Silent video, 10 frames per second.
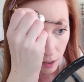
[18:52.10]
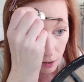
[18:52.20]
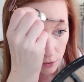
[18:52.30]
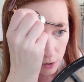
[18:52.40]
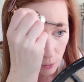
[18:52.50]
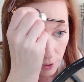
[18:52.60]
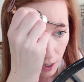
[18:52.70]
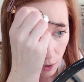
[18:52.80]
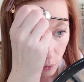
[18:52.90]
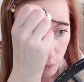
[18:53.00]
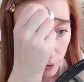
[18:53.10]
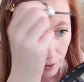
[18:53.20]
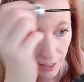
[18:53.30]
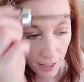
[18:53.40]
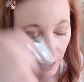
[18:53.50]
also not
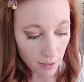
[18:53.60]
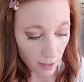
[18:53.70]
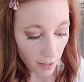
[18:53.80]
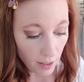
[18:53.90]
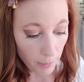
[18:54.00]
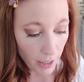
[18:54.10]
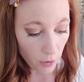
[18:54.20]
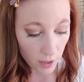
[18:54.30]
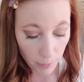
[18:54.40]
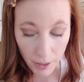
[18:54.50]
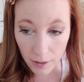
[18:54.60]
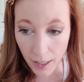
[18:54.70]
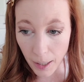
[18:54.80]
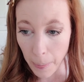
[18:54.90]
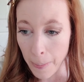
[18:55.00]
overly excited about
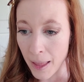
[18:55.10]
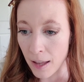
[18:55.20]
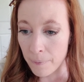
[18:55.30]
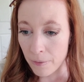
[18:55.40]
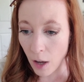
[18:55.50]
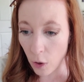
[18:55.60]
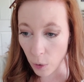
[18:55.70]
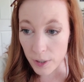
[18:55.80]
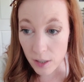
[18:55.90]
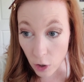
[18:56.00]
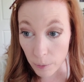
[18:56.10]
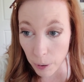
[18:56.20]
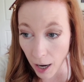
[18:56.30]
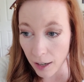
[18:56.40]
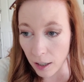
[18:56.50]
typically. Although it's good
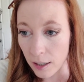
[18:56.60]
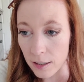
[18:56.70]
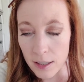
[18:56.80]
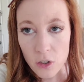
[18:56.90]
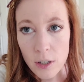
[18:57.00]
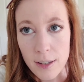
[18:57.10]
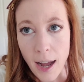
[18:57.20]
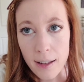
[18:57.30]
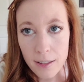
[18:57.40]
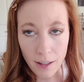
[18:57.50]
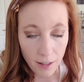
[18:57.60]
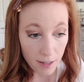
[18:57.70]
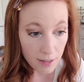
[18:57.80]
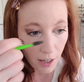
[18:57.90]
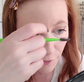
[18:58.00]
product, it's just not a
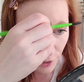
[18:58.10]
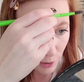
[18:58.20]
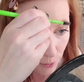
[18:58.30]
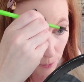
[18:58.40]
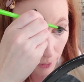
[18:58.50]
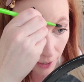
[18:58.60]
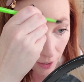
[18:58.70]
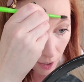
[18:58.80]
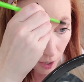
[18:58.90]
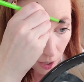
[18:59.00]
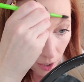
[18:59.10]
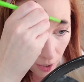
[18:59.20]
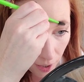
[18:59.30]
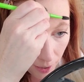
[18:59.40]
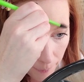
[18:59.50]
lot of stuff I use. But
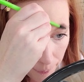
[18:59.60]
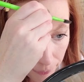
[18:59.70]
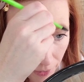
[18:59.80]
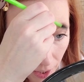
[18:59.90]
um,